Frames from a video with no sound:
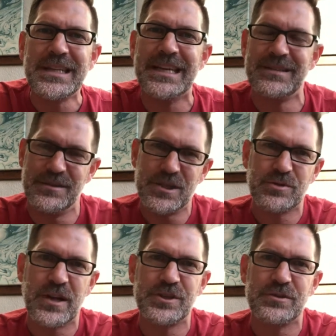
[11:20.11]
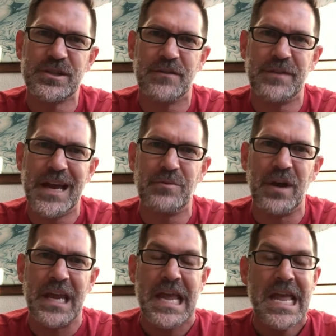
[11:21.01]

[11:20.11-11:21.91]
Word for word: get stretch yourself that way.